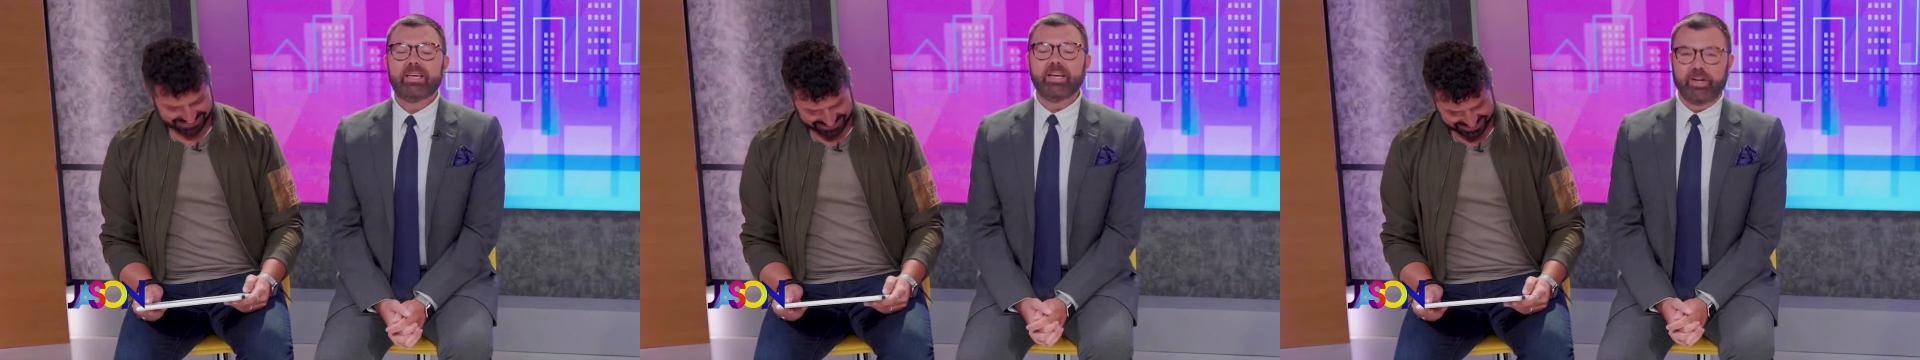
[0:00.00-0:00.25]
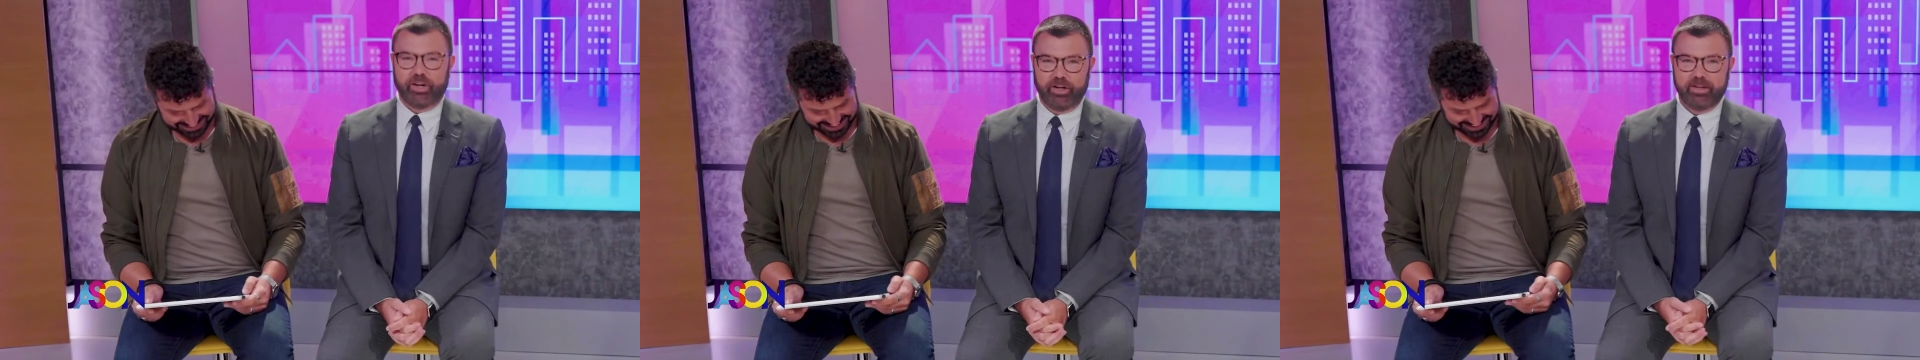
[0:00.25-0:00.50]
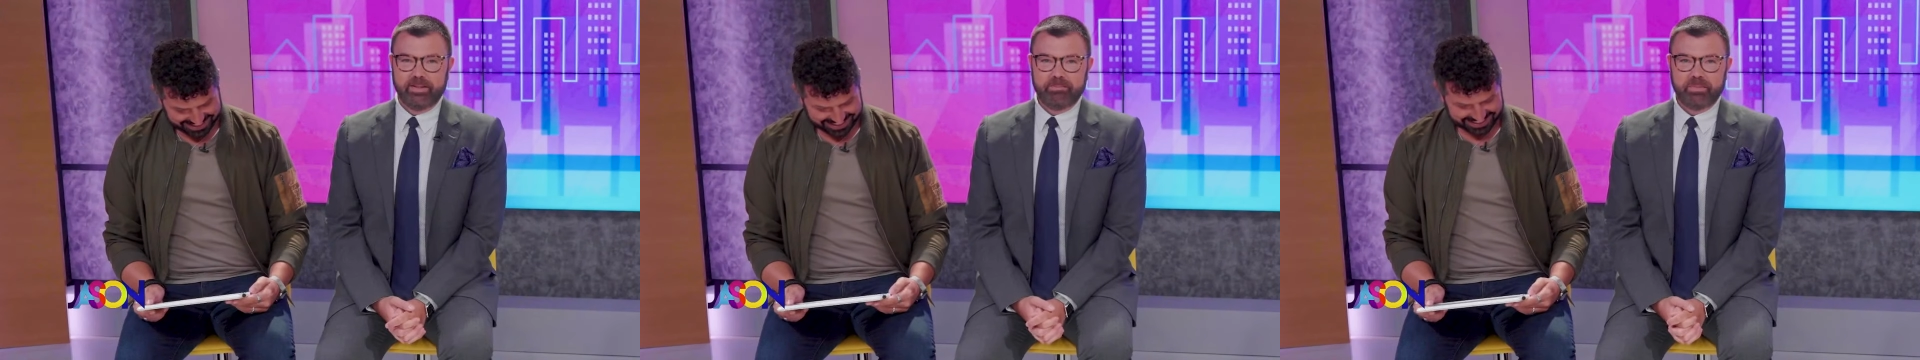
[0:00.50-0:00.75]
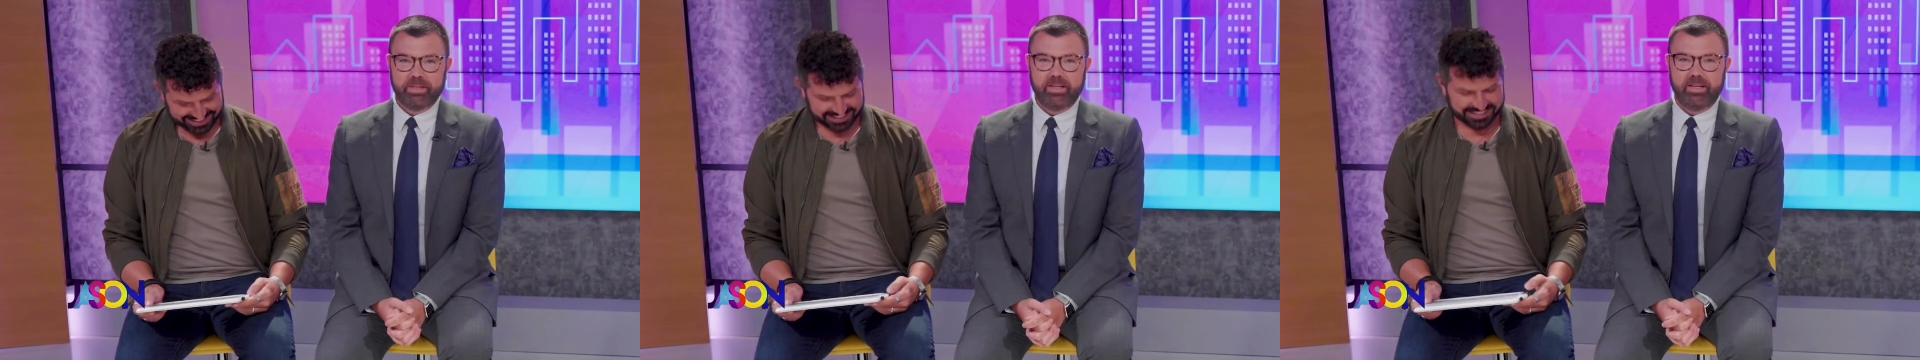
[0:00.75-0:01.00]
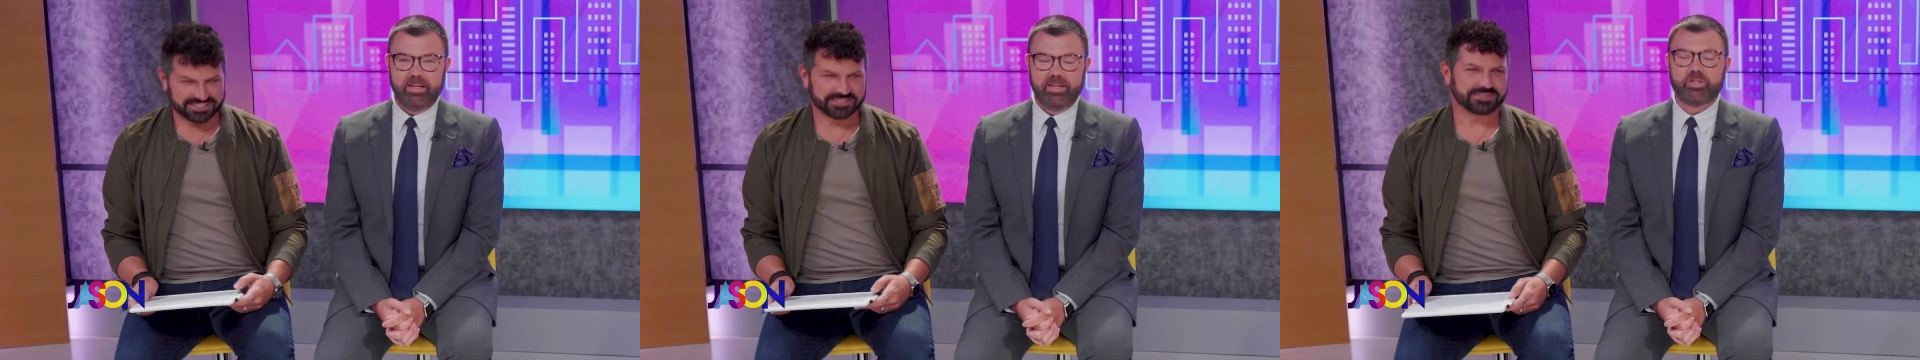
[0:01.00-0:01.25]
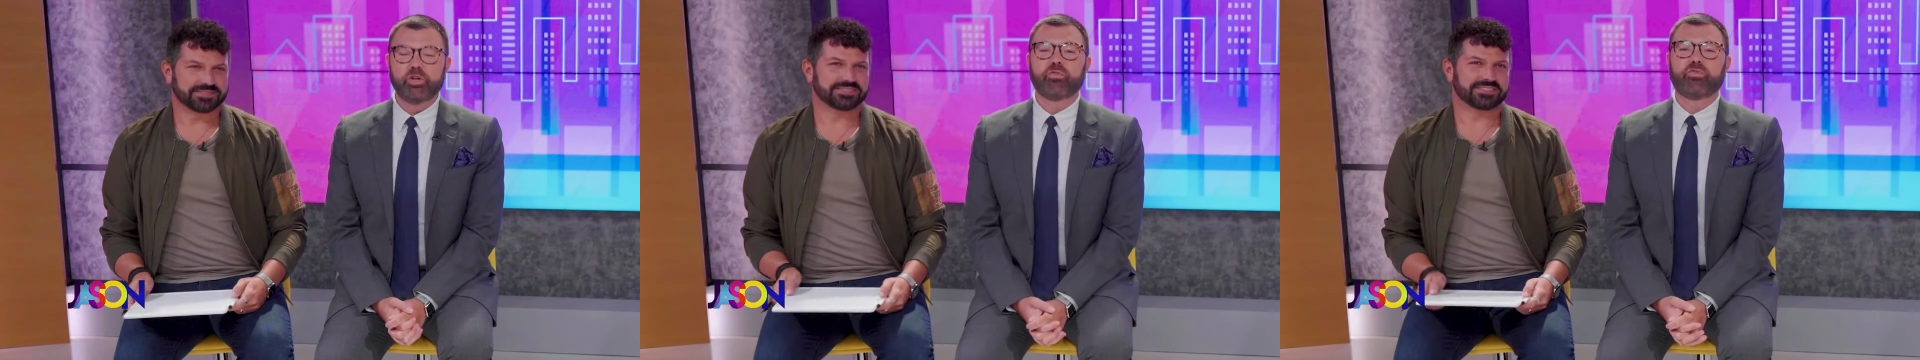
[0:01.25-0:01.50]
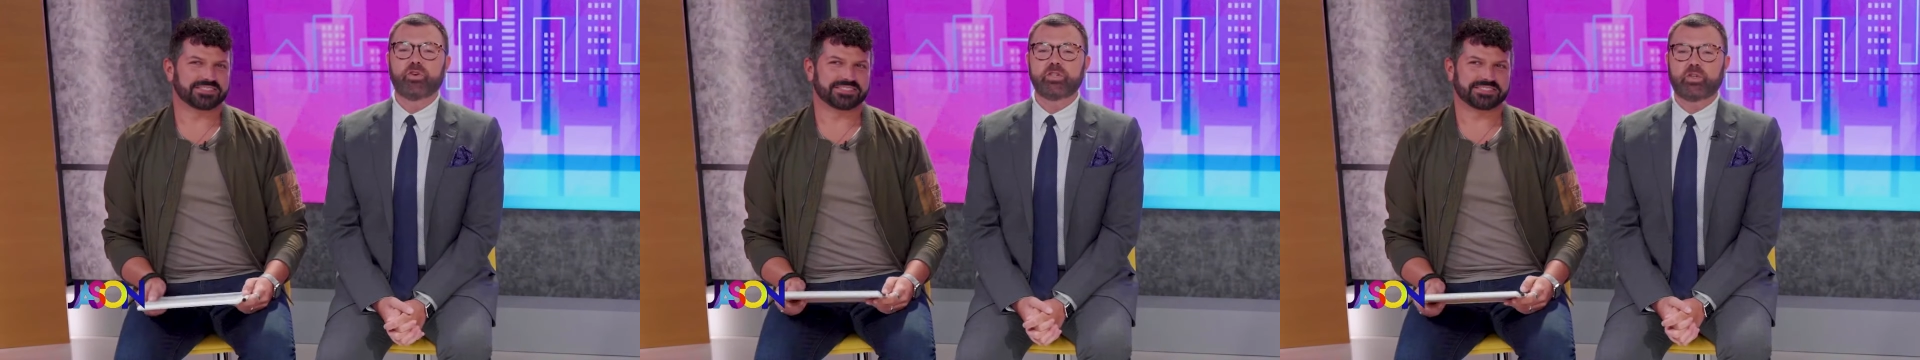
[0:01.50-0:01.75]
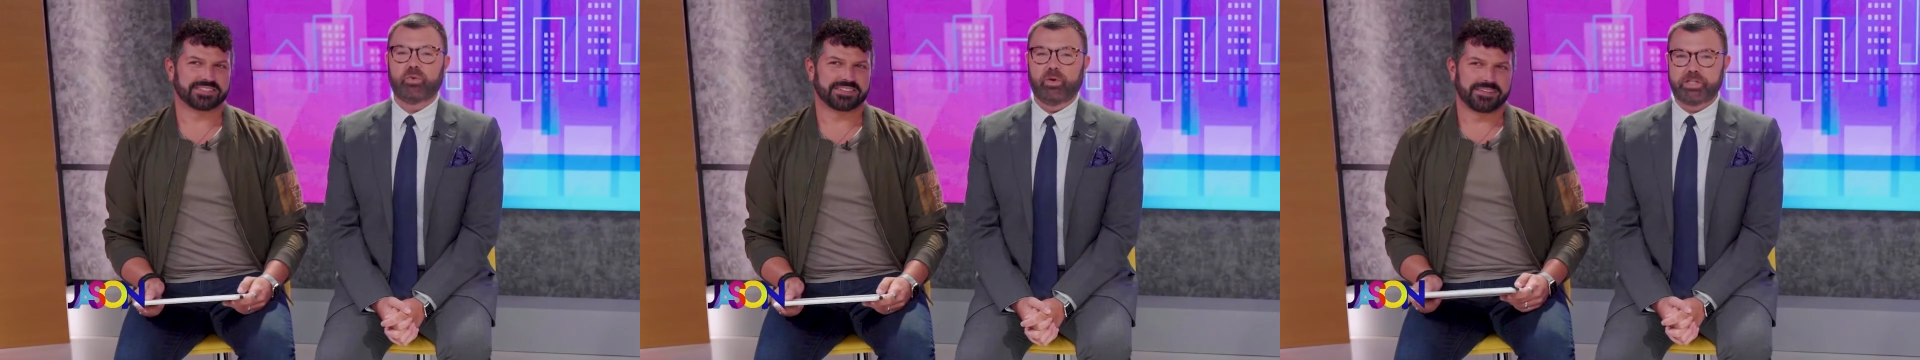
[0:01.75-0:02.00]
Speaker 1: Here is your
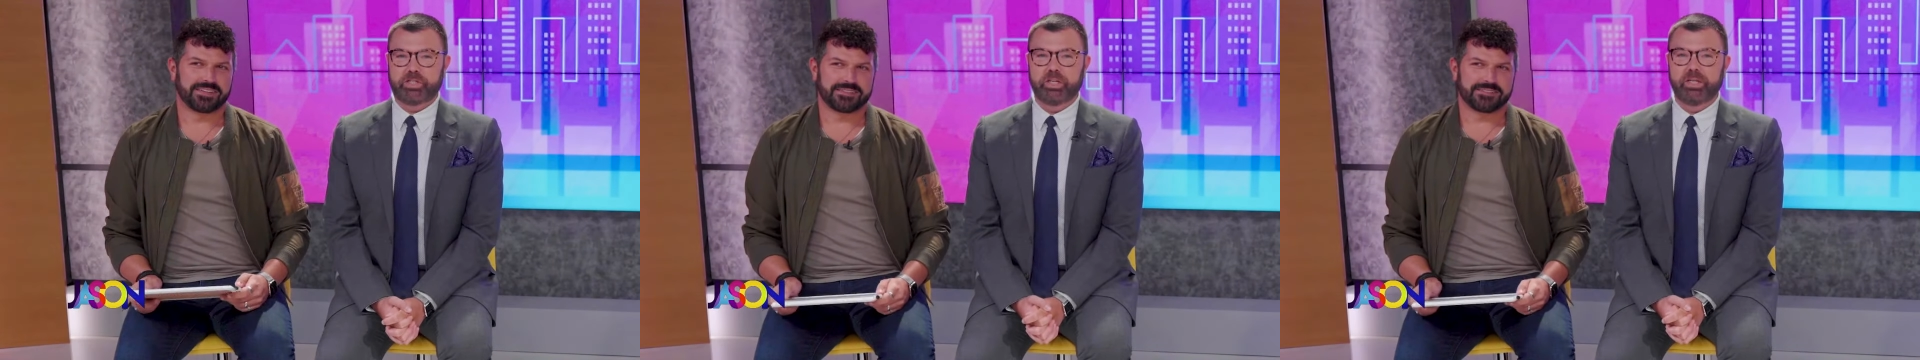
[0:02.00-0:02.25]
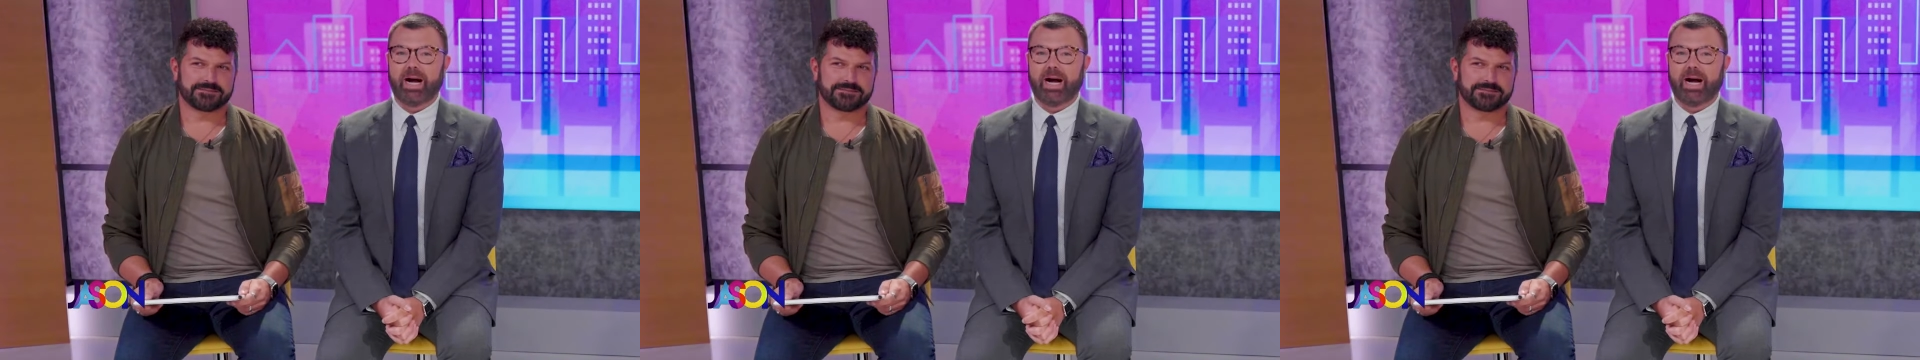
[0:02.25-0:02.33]
first question,